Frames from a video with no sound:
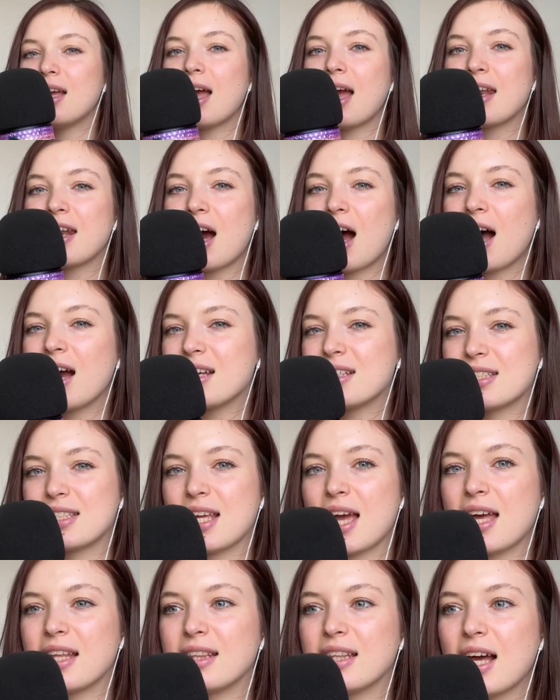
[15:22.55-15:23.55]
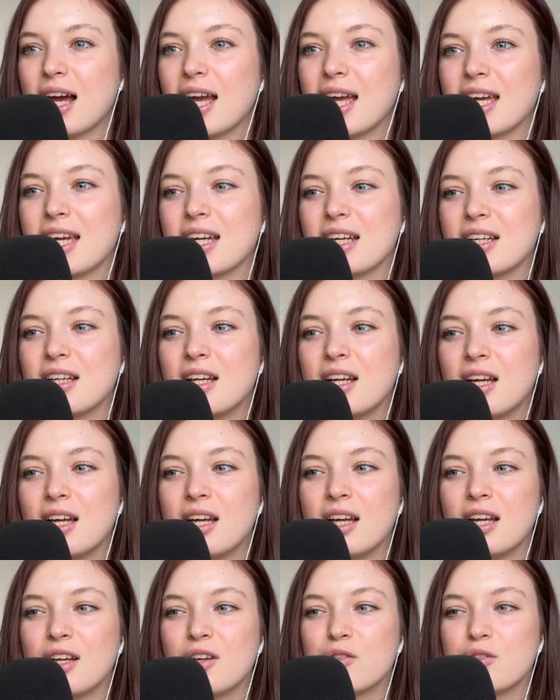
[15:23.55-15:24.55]
And I said, like,
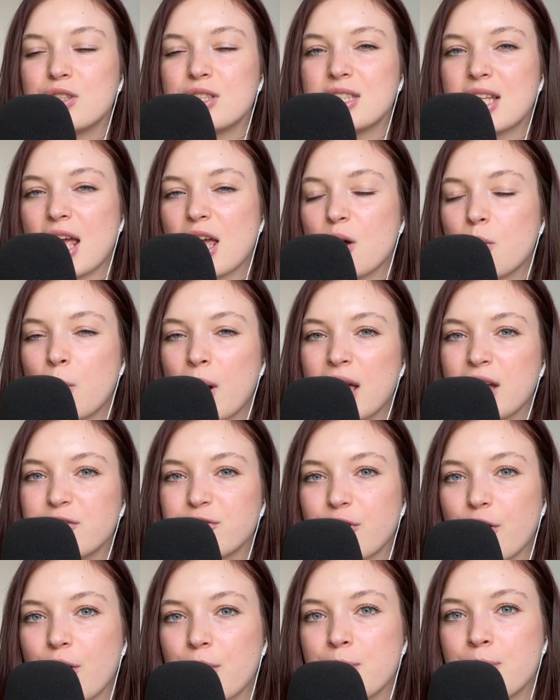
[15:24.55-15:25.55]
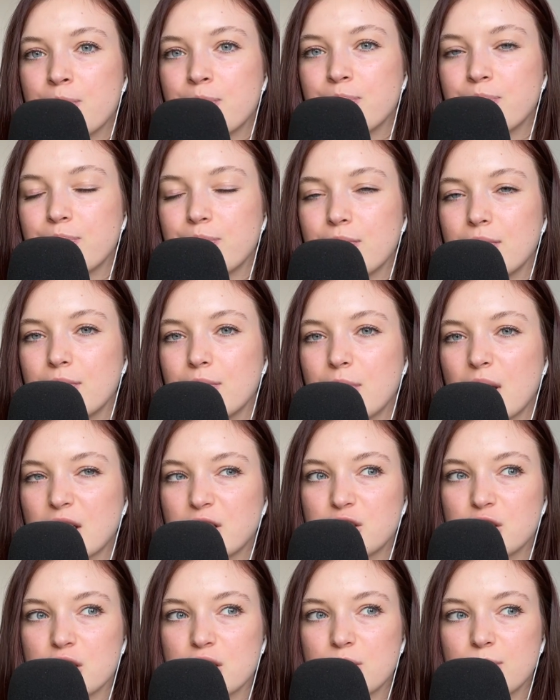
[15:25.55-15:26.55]
stay away from
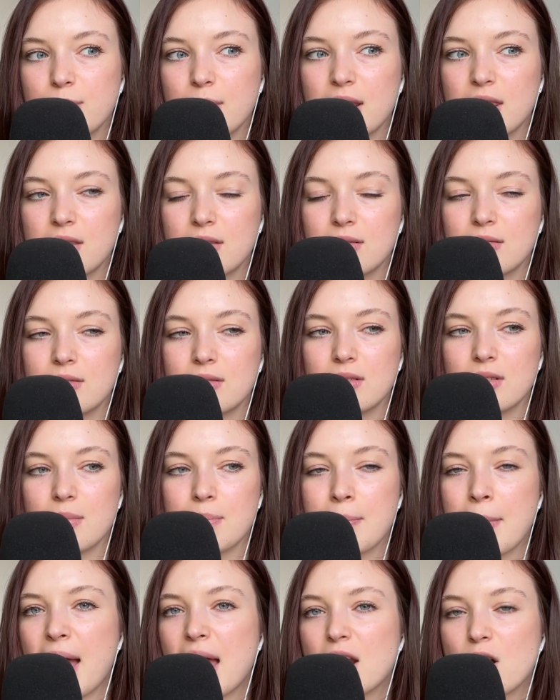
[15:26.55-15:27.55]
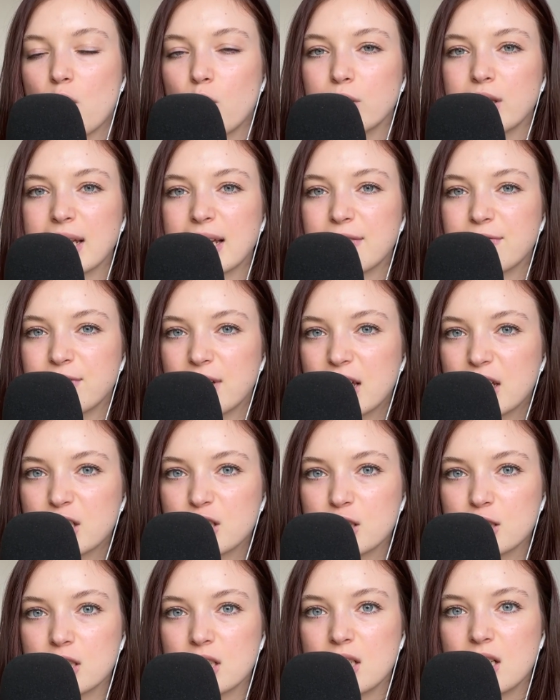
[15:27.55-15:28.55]
pictures with men holding
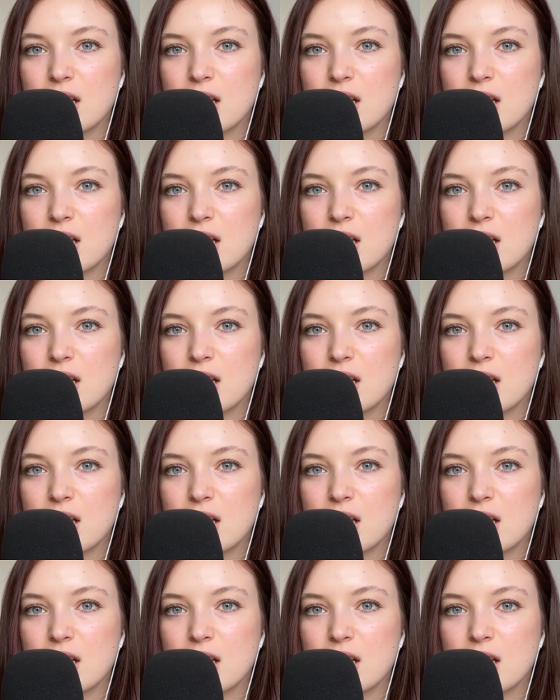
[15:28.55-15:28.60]
fish,